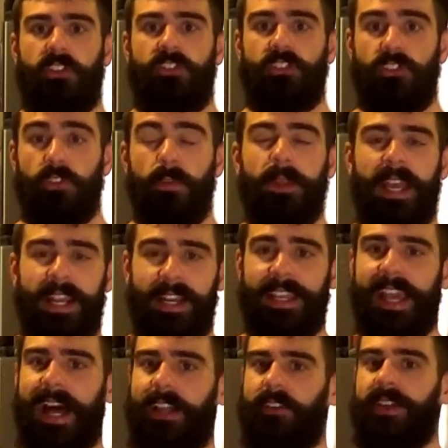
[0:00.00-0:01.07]
do you plan on
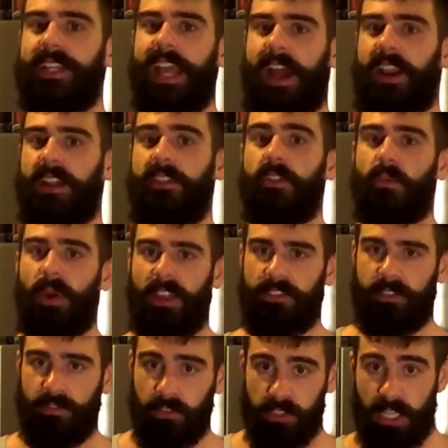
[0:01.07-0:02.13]
calorie counting the
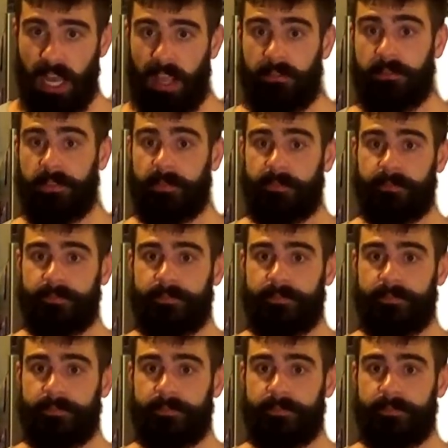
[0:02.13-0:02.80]
rest of your life?